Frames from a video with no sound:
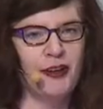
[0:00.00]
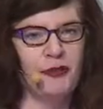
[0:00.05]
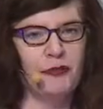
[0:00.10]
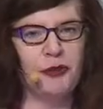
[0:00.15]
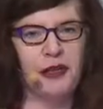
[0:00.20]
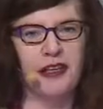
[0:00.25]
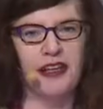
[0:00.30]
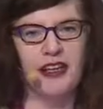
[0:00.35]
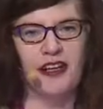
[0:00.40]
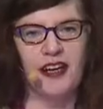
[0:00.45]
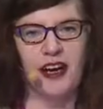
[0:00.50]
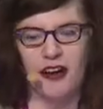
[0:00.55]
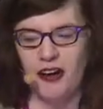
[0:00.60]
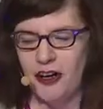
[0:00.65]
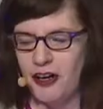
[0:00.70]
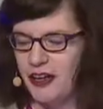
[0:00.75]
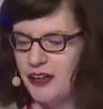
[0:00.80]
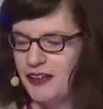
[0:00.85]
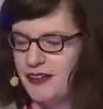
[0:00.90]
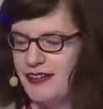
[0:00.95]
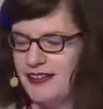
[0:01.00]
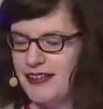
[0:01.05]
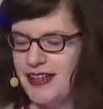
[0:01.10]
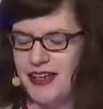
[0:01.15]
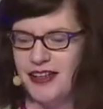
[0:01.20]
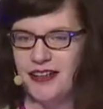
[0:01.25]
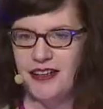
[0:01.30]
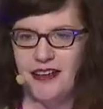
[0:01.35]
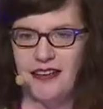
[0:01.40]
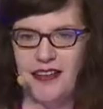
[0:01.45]
We are a
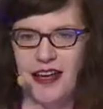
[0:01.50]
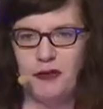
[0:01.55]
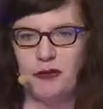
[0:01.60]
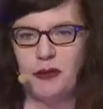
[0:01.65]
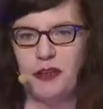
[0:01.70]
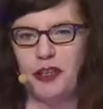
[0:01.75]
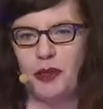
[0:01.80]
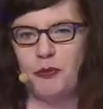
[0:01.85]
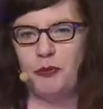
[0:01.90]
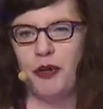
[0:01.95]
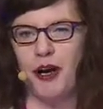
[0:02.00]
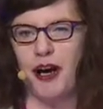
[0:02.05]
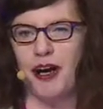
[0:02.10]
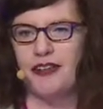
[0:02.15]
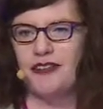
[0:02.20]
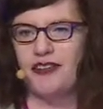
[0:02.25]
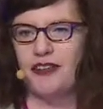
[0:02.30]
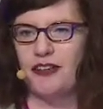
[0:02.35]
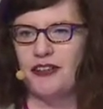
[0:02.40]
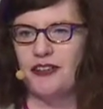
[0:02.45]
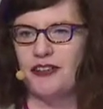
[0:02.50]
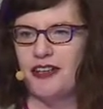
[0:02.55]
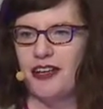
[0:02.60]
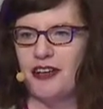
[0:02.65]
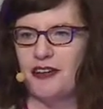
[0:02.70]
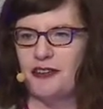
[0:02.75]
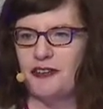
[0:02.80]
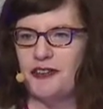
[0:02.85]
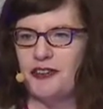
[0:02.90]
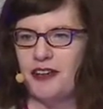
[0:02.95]
state that really prides
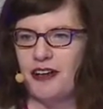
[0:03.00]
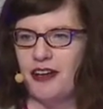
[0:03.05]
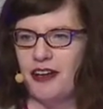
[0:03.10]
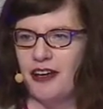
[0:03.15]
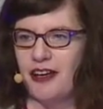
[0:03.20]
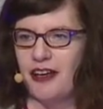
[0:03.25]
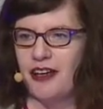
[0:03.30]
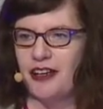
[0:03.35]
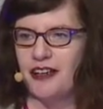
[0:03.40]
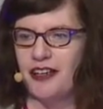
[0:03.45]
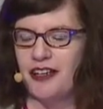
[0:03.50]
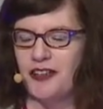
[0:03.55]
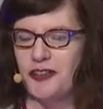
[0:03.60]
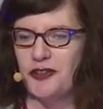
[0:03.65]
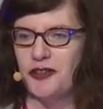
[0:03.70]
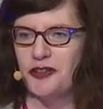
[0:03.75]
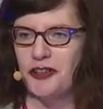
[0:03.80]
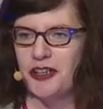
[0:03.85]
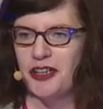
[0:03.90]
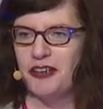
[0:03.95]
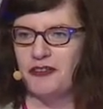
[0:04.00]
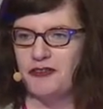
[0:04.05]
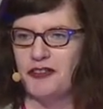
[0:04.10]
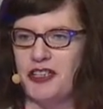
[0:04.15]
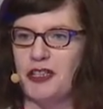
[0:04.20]
ourselves on a history of